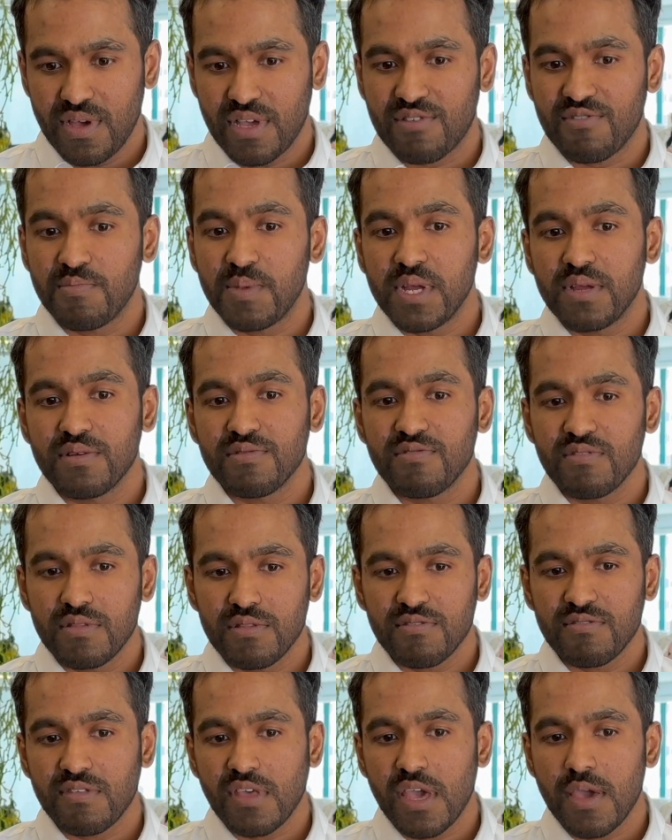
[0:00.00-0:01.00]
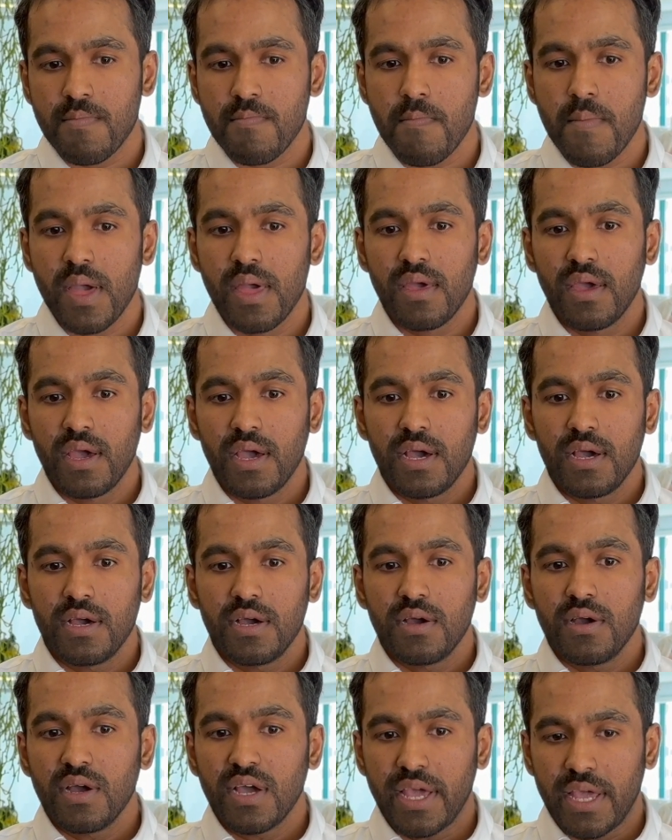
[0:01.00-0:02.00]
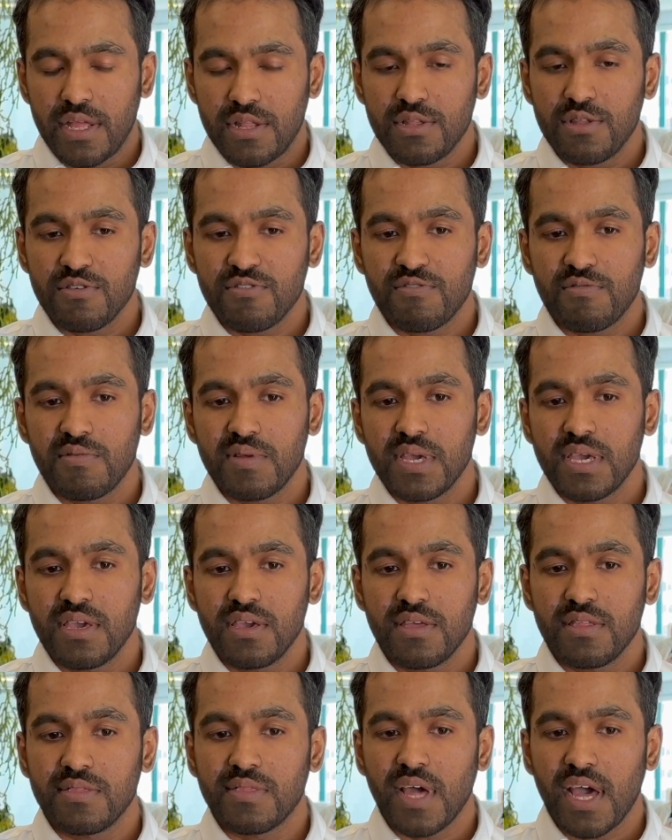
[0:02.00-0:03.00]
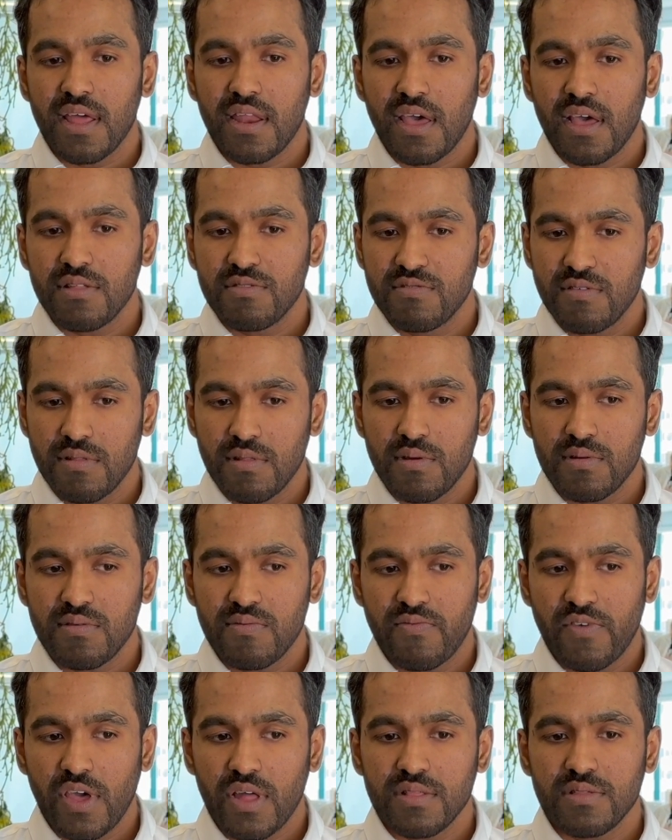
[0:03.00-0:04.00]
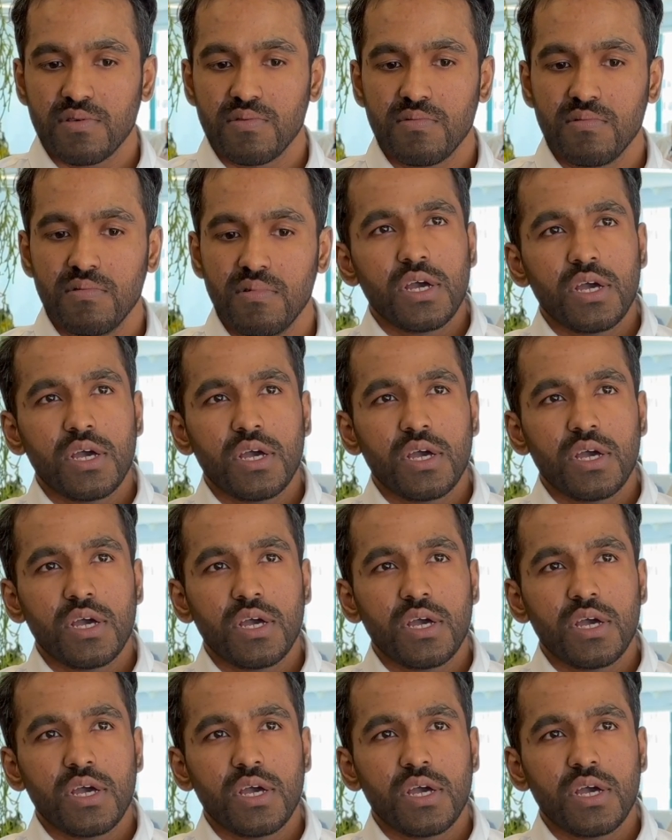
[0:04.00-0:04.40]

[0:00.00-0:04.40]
experience in the same industry, that adds a lot of value.